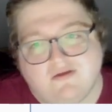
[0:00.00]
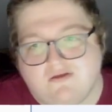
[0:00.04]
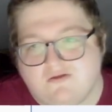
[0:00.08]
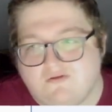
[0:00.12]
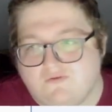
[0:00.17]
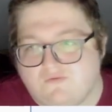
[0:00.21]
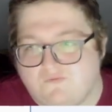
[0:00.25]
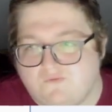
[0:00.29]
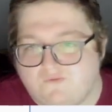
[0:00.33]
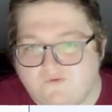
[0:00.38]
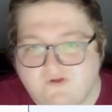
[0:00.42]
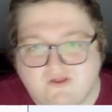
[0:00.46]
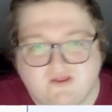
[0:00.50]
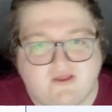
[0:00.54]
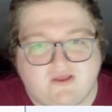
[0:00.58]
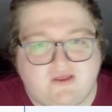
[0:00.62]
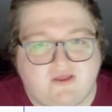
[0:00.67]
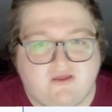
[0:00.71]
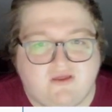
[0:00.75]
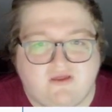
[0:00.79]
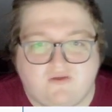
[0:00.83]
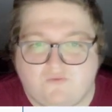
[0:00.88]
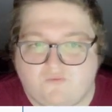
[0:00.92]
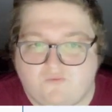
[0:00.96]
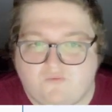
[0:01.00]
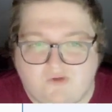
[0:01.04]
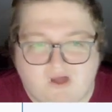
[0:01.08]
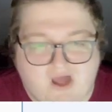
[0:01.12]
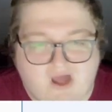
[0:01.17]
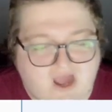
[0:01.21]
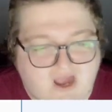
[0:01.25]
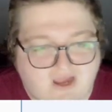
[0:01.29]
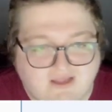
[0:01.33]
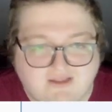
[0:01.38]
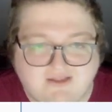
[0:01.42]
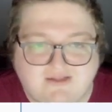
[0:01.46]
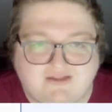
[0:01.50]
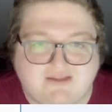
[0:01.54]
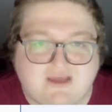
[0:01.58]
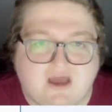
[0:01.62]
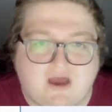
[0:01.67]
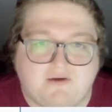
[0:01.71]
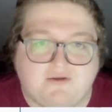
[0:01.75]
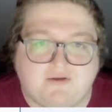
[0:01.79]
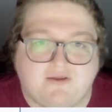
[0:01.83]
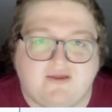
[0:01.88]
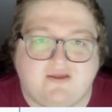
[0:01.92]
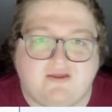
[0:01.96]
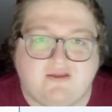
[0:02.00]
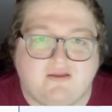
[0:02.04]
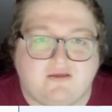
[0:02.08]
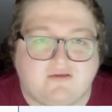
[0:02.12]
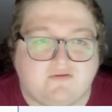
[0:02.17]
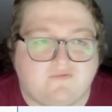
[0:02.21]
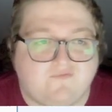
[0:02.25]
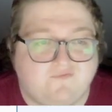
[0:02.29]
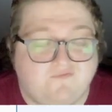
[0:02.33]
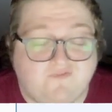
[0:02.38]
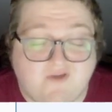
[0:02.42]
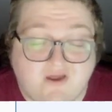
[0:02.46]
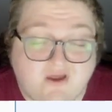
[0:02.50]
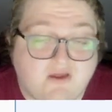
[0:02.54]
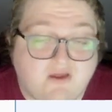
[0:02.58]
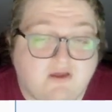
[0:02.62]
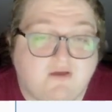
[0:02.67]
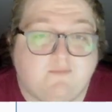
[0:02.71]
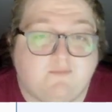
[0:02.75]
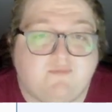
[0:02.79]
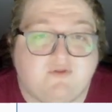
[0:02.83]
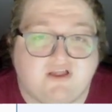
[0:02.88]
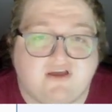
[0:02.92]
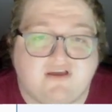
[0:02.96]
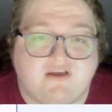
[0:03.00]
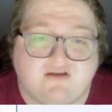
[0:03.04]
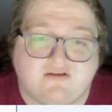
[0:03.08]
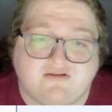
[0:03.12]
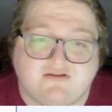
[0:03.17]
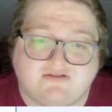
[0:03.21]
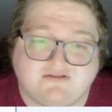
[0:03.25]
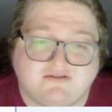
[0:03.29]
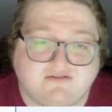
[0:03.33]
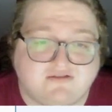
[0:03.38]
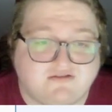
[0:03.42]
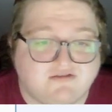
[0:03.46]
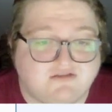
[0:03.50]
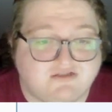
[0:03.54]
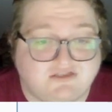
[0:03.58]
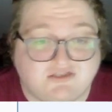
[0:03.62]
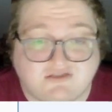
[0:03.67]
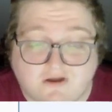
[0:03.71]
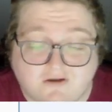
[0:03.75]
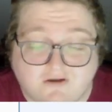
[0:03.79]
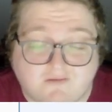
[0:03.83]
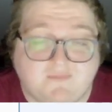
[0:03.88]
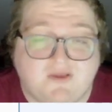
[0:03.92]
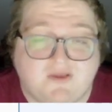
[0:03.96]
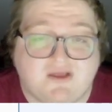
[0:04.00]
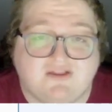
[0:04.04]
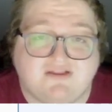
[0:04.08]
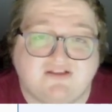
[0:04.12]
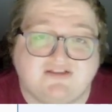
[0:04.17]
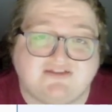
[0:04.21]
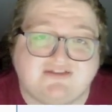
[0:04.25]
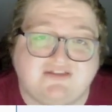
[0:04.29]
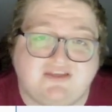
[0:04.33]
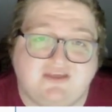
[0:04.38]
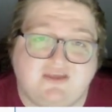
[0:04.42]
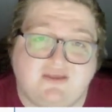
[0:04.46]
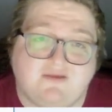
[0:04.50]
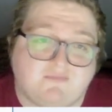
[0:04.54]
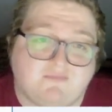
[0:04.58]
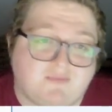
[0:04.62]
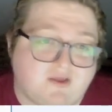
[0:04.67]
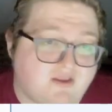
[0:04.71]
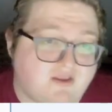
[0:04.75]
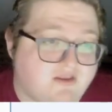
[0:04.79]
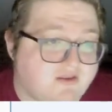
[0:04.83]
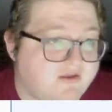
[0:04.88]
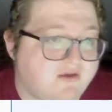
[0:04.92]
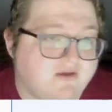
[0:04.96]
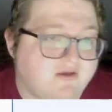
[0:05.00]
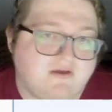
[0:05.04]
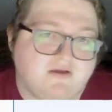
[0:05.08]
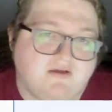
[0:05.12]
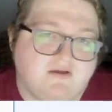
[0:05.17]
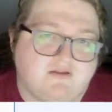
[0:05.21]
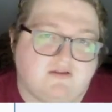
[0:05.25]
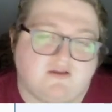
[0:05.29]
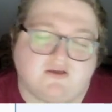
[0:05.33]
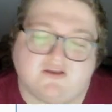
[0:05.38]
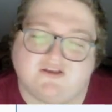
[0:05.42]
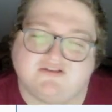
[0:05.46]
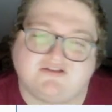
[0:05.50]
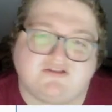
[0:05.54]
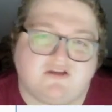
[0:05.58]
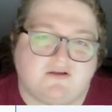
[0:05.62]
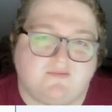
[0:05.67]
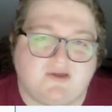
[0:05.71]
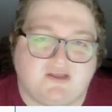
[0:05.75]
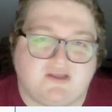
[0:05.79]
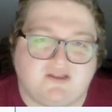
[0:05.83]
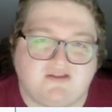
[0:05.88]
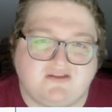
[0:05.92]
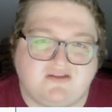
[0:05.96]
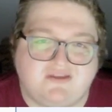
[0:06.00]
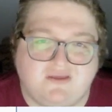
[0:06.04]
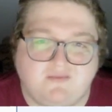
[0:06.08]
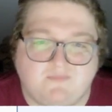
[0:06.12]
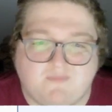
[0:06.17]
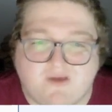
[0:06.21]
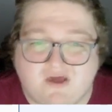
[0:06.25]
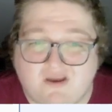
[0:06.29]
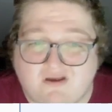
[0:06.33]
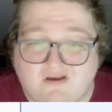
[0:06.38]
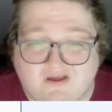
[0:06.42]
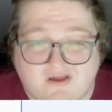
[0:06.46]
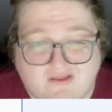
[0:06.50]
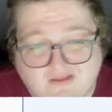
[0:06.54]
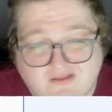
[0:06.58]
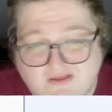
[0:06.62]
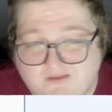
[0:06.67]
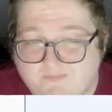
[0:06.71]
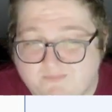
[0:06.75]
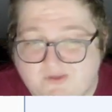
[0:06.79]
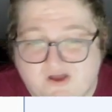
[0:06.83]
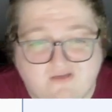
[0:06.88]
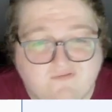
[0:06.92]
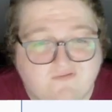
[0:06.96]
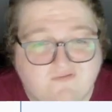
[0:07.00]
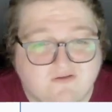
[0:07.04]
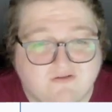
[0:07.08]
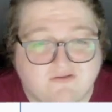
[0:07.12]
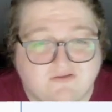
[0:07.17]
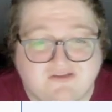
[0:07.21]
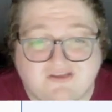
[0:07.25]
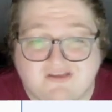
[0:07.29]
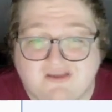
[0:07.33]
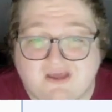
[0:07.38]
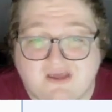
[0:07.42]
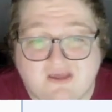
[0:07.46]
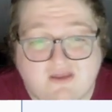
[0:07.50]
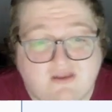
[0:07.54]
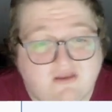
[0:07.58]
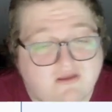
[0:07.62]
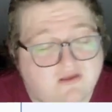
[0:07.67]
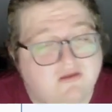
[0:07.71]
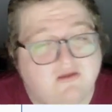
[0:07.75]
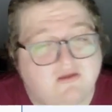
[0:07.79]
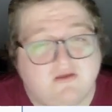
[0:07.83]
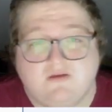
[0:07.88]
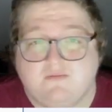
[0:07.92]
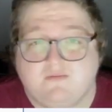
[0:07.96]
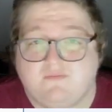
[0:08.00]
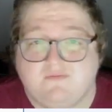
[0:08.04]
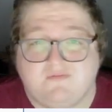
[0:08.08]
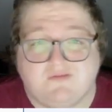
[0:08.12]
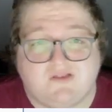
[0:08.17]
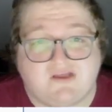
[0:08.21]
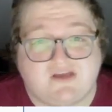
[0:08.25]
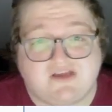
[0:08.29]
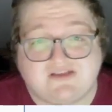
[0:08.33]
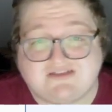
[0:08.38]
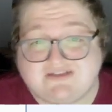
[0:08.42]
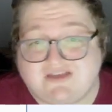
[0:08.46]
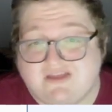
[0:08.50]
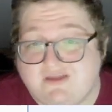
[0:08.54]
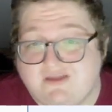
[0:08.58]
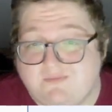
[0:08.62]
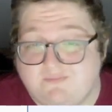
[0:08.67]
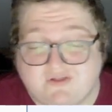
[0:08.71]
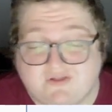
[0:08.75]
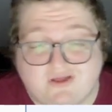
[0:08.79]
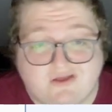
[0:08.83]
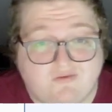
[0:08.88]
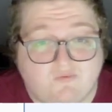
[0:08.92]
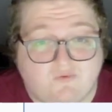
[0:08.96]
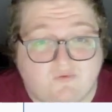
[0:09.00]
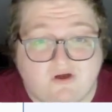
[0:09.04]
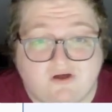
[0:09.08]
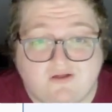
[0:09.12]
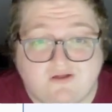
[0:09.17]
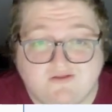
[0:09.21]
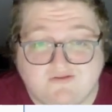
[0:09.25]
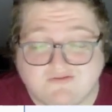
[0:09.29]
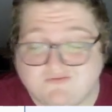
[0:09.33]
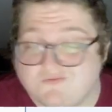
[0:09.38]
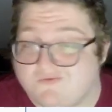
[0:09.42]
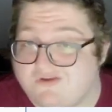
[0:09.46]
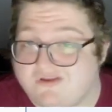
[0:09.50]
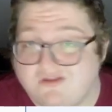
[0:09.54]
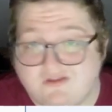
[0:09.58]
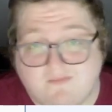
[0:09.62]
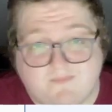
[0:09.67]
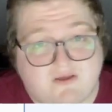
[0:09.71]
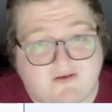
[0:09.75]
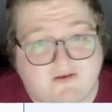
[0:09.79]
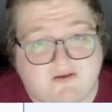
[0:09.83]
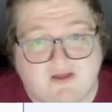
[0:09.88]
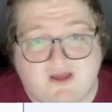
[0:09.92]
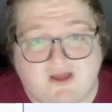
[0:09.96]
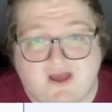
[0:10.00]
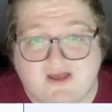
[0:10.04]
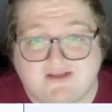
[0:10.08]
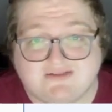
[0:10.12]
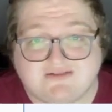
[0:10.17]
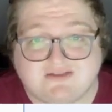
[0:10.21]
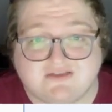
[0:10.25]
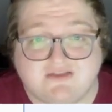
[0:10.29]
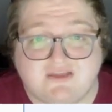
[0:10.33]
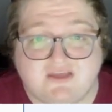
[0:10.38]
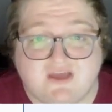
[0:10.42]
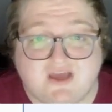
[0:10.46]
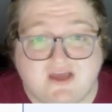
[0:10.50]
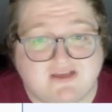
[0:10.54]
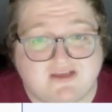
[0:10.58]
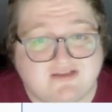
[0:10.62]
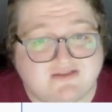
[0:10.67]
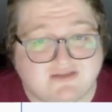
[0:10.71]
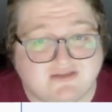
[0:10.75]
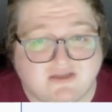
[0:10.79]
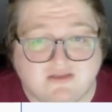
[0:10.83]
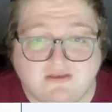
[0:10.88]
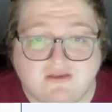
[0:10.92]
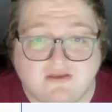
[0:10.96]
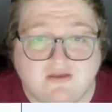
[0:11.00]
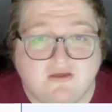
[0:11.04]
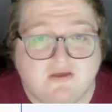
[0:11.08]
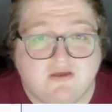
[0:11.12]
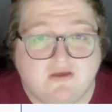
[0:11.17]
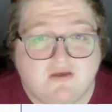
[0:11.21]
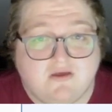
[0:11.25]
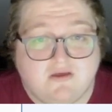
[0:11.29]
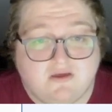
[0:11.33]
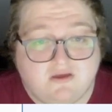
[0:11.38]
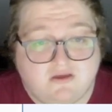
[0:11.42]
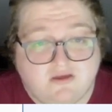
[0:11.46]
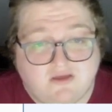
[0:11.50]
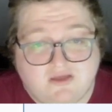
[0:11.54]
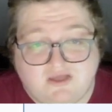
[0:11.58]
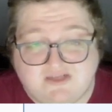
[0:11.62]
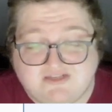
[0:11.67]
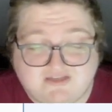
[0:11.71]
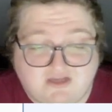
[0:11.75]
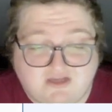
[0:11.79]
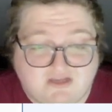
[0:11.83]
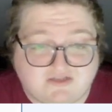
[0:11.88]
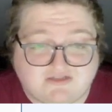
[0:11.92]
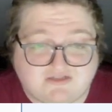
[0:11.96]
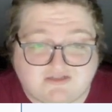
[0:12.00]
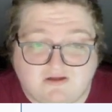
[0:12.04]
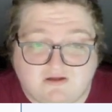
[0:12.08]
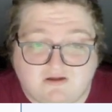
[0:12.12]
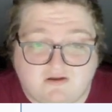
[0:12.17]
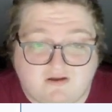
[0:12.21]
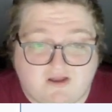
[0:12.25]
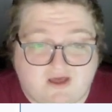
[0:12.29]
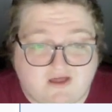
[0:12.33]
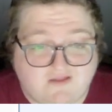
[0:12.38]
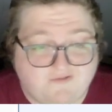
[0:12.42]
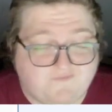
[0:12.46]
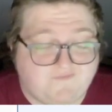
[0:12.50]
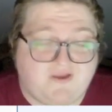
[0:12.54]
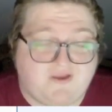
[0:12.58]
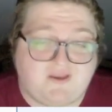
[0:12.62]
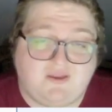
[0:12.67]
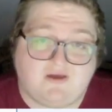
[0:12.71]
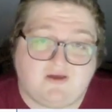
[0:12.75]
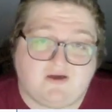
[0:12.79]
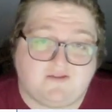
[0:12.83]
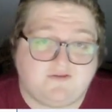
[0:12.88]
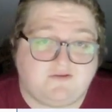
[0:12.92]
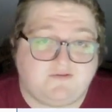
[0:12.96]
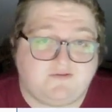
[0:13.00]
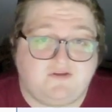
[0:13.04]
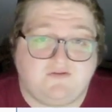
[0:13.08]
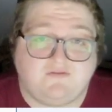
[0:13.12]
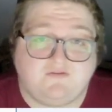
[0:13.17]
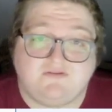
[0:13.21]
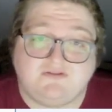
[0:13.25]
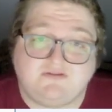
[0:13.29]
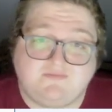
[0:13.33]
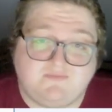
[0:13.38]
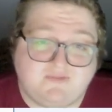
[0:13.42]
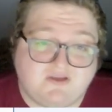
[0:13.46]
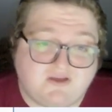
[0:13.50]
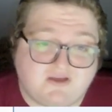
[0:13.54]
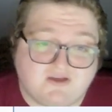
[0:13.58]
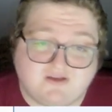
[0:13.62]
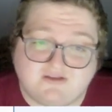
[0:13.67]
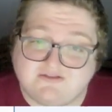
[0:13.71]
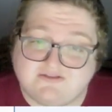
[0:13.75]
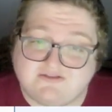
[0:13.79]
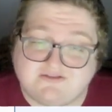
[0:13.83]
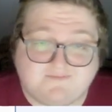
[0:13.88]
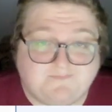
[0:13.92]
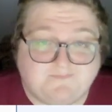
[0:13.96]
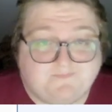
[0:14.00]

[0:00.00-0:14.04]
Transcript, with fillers: really highly touted, very good players start making this team. And they're going to start making the team better. I think Byfield tonight, like I said, he played well. He was one of the better guys on the ice, and he's going to start elevating other dudes, because